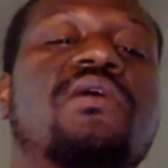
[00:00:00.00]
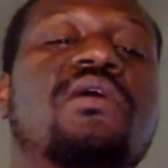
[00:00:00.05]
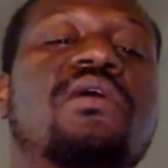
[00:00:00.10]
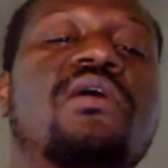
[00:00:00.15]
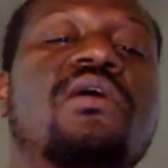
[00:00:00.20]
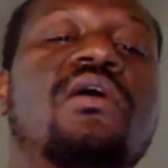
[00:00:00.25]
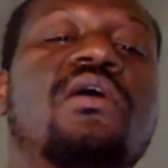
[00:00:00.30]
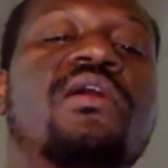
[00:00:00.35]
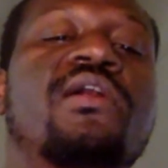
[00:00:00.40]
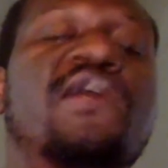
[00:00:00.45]

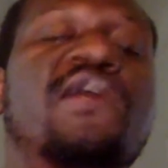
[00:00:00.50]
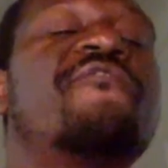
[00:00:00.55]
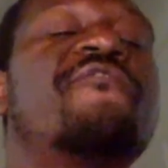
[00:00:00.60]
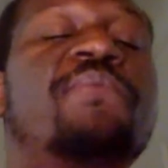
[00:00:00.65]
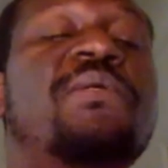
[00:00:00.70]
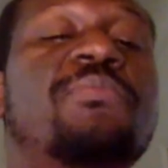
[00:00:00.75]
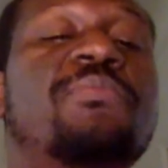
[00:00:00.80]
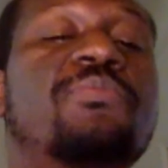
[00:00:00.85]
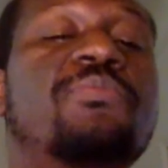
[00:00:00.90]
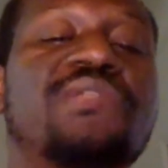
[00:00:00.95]
enough
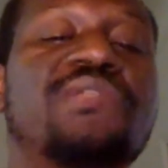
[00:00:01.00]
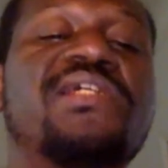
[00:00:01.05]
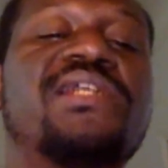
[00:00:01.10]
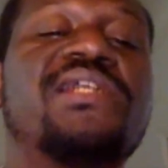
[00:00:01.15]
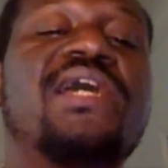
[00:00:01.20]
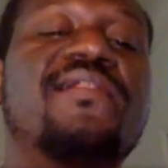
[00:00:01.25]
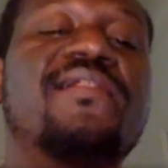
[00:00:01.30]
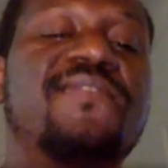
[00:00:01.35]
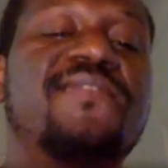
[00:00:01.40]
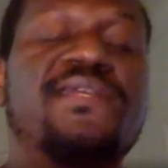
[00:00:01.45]
people did
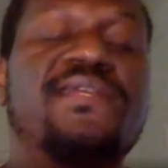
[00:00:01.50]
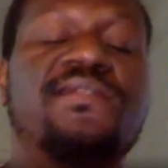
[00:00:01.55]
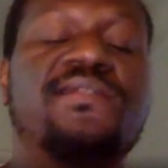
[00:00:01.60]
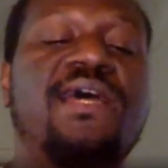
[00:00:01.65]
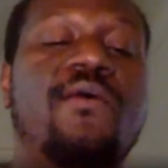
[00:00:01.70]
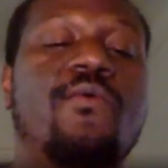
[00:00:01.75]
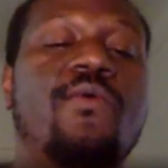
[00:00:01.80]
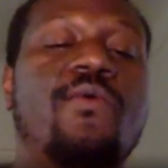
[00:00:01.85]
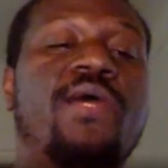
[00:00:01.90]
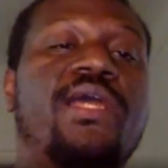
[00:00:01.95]
not think
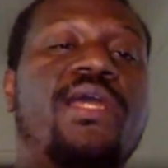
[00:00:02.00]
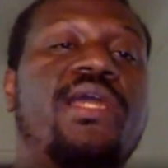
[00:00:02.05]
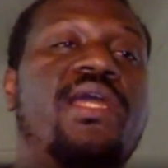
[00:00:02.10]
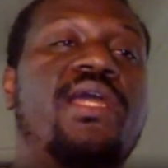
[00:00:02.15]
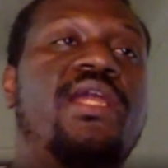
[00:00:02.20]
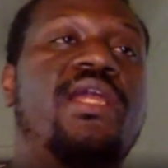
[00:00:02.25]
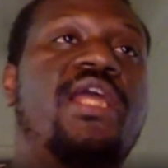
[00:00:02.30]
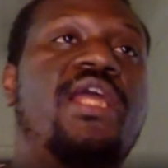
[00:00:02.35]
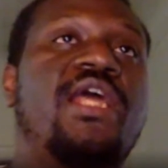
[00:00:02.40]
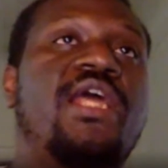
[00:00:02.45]
that way.
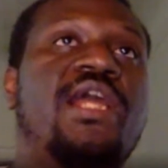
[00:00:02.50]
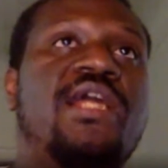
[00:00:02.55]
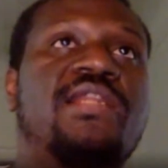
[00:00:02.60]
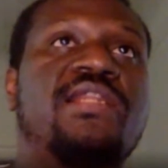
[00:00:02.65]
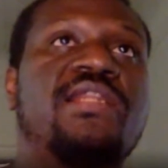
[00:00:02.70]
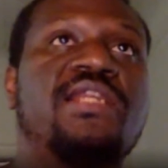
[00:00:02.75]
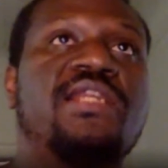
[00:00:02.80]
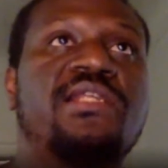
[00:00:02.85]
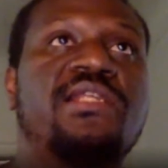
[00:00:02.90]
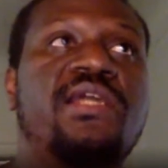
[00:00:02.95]
And I
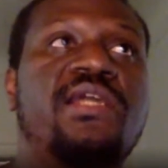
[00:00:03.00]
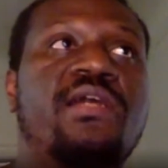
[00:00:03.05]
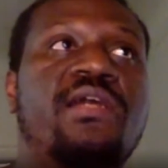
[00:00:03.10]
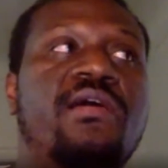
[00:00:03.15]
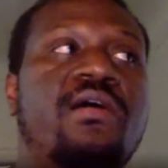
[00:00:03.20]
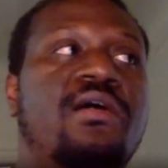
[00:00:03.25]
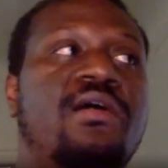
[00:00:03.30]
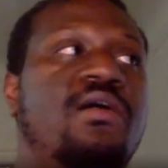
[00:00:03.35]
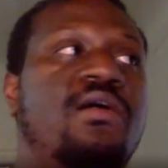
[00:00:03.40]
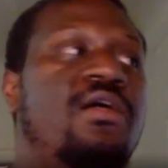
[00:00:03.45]
think
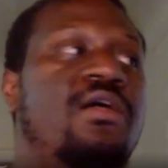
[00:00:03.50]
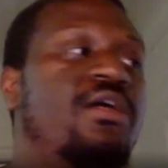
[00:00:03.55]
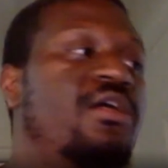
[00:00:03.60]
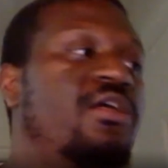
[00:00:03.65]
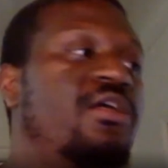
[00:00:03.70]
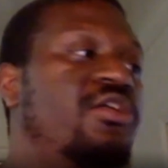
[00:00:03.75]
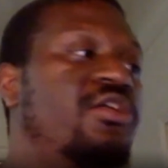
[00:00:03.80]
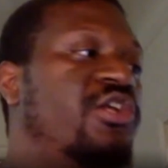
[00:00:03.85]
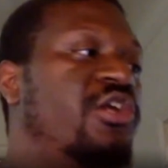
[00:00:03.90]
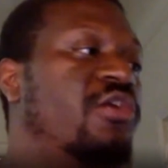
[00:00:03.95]
that
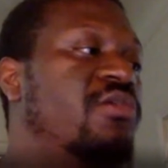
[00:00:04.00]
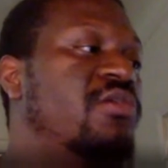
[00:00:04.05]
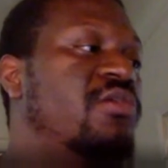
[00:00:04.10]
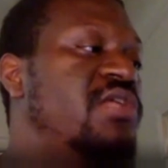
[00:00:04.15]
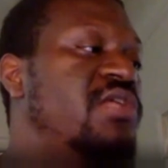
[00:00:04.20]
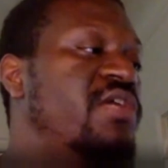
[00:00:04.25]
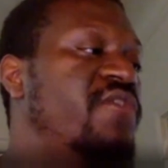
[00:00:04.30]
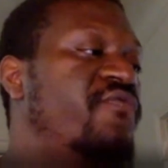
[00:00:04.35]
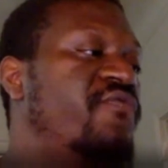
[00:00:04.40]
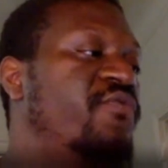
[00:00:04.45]

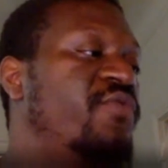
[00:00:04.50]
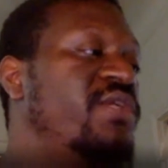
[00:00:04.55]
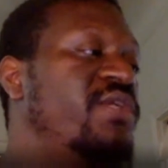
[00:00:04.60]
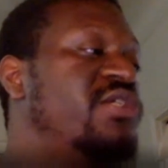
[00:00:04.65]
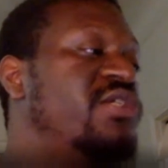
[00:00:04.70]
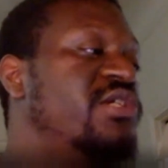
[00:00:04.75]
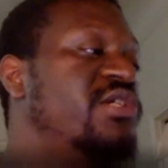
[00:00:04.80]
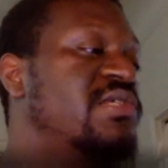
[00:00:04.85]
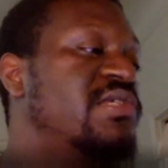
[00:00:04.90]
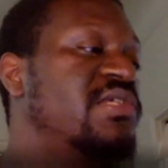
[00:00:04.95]
if we
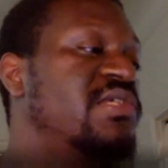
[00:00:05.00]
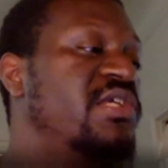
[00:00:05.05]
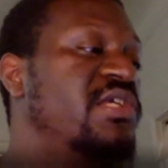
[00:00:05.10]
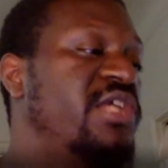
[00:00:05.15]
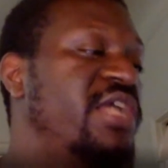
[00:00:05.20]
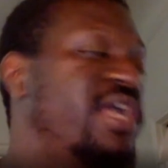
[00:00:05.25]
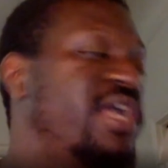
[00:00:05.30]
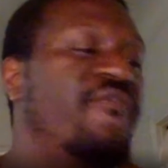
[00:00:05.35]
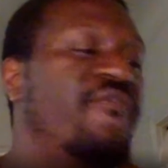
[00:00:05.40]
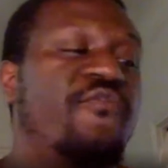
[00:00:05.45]
just,
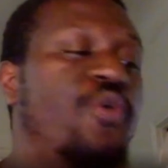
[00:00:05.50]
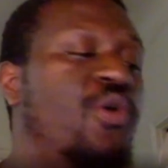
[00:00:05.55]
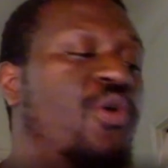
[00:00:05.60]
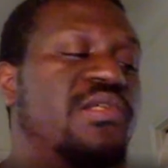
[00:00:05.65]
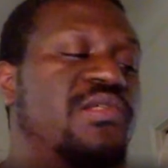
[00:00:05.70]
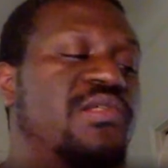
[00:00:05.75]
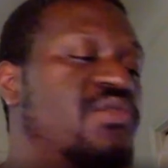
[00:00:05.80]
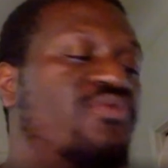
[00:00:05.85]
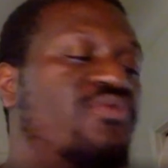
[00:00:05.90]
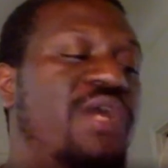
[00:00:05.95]
of
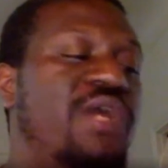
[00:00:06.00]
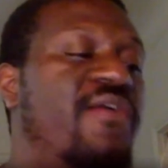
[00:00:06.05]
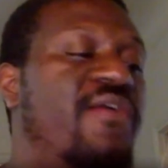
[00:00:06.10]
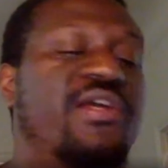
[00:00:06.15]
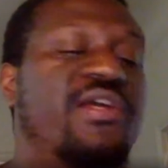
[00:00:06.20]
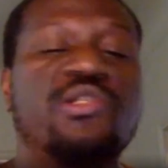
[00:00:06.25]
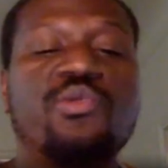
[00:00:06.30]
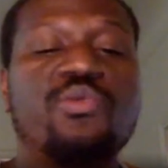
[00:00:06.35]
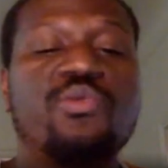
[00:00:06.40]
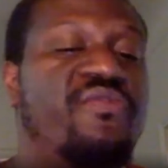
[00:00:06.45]
course, throughout
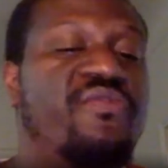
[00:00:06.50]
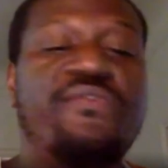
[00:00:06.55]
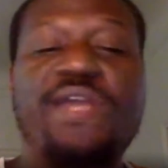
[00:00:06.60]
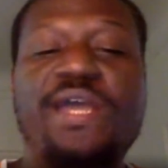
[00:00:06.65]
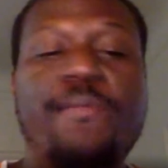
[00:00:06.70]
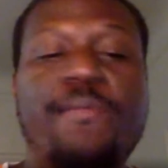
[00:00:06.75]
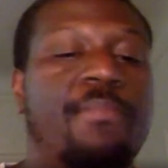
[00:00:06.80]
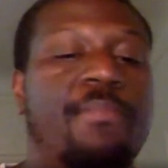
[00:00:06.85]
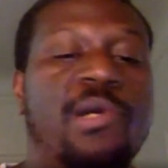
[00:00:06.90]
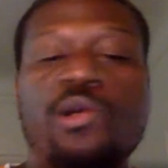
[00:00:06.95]
history, we've
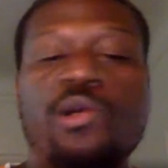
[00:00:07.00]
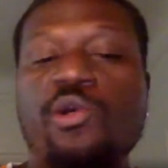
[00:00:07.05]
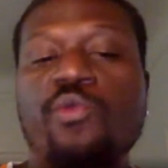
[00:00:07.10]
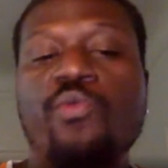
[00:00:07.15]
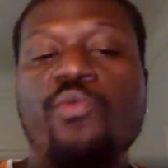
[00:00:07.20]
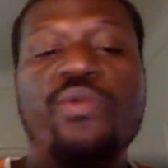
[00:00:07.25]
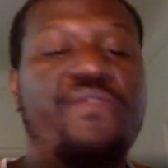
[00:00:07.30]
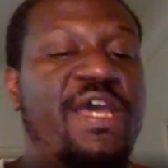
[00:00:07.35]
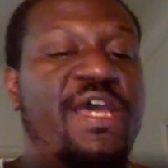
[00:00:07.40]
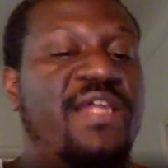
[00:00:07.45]
got murder,
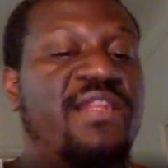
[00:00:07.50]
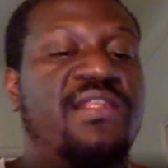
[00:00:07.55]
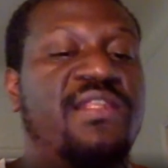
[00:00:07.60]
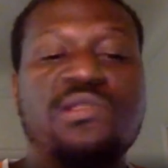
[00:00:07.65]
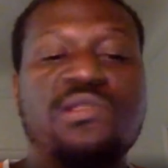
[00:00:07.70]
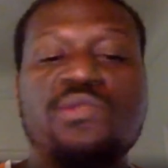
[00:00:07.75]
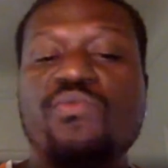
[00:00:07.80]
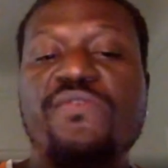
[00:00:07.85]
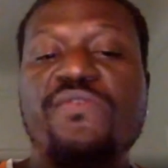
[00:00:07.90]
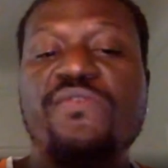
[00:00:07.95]
we've got
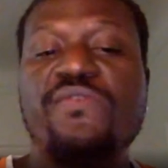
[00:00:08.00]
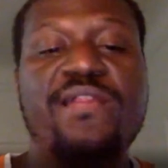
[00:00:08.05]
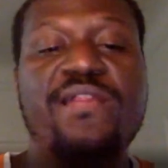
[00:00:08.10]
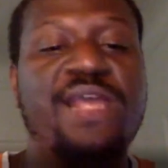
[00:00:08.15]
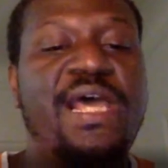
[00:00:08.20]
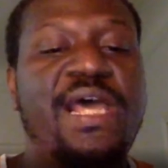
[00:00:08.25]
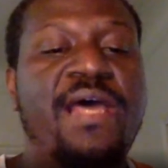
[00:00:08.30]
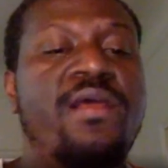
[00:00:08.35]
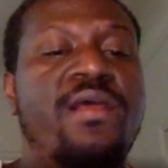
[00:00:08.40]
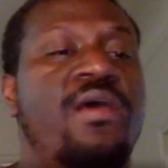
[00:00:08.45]
this, we've got
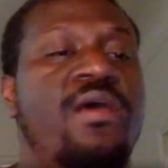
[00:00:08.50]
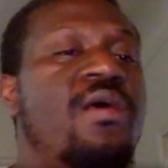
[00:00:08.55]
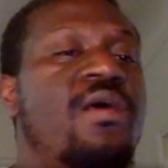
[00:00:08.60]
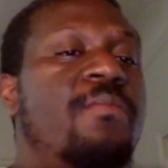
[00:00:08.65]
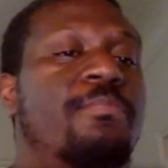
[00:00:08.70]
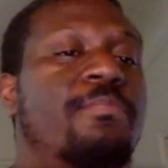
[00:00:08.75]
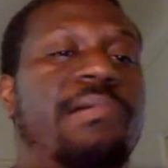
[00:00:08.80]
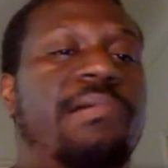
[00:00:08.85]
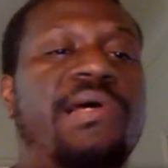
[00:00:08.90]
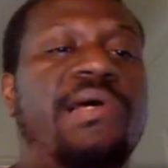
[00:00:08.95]
that,
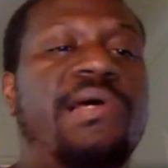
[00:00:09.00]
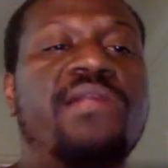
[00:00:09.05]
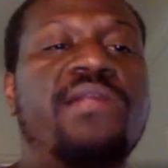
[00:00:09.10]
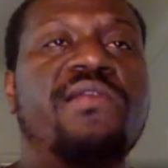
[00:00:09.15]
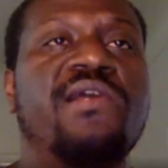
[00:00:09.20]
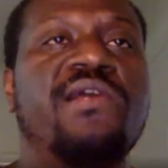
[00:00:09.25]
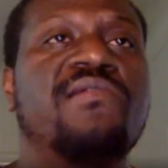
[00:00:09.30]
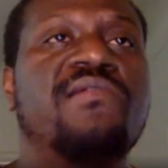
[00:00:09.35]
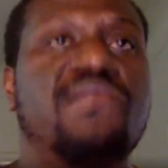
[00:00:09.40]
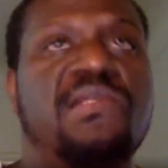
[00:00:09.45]
but
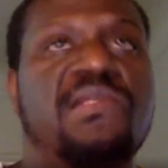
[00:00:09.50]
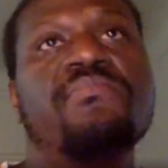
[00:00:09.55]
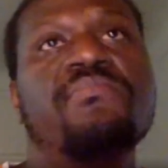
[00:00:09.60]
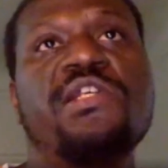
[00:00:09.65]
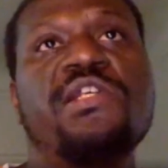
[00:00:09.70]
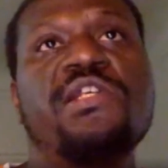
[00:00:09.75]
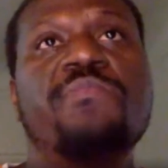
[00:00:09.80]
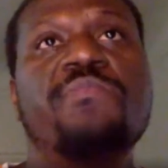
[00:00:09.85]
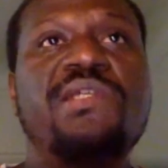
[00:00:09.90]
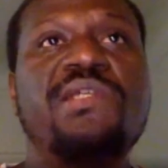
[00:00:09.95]
there's
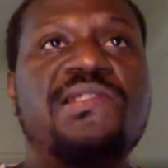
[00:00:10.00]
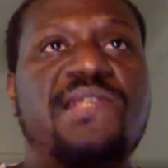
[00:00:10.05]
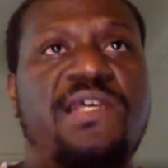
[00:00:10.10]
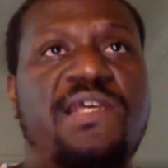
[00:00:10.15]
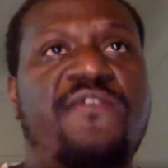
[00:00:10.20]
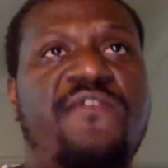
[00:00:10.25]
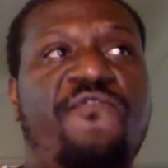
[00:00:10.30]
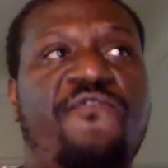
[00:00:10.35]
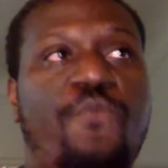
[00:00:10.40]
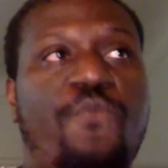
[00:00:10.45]
something to be
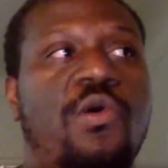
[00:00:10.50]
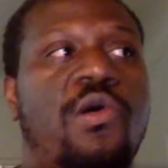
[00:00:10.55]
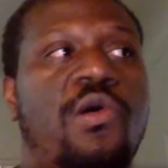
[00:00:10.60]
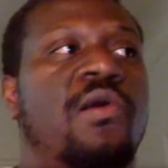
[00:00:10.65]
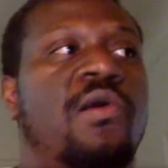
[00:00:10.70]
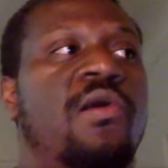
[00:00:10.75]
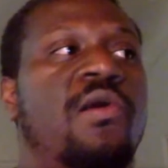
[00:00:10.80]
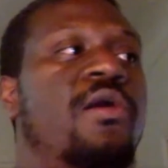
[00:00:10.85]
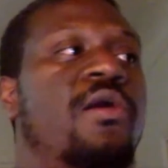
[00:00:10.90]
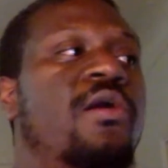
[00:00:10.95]
said
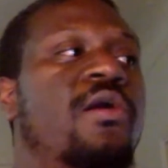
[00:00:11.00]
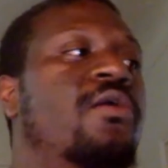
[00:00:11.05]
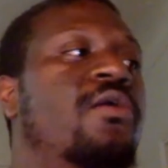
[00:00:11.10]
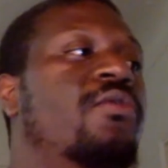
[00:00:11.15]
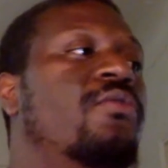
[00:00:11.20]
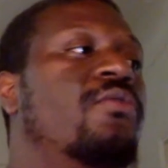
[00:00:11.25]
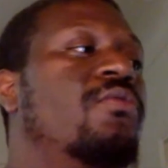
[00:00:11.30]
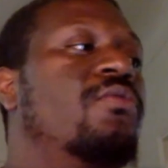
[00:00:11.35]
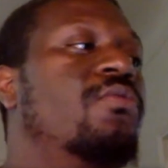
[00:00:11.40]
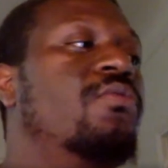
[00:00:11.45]
for
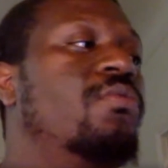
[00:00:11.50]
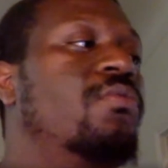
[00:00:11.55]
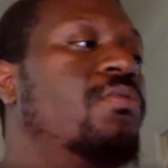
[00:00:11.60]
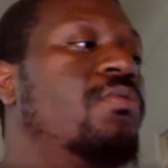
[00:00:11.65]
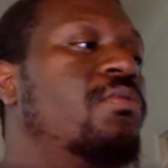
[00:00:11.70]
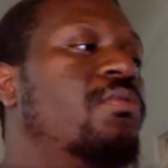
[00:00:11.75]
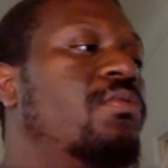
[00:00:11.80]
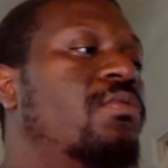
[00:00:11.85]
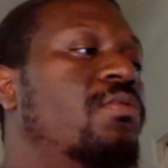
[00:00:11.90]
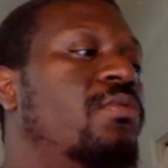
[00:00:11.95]

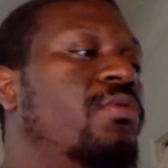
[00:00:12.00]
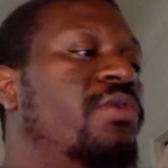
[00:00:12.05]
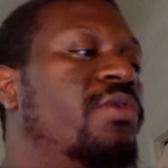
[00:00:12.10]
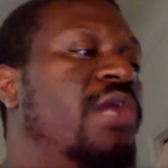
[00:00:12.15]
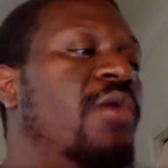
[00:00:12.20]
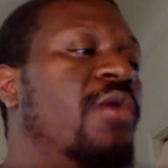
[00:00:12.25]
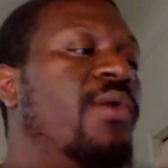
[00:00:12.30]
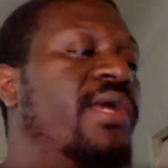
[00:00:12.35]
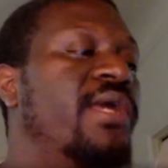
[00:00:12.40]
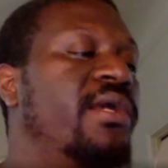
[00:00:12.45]

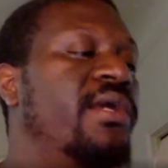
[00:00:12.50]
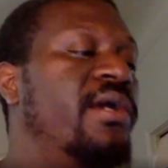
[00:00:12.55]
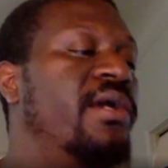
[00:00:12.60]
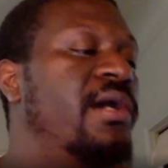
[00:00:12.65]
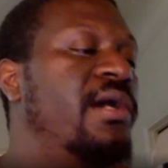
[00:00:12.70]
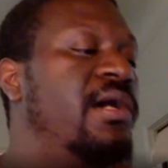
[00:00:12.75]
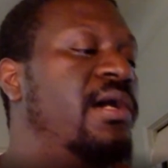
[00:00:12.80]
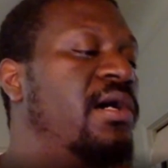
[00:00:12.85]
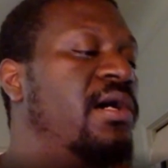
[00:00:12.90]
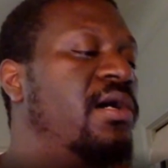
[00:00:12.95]
knowing
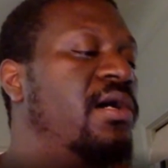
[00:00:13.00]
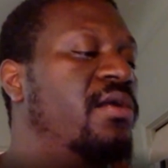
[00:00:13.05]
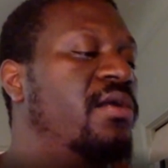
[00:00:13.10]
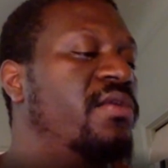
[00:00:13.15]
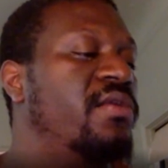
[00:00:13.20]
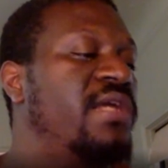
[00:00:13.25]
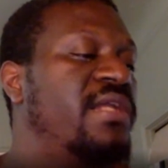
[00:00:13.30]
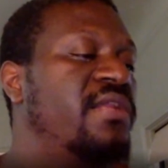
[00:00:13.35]
that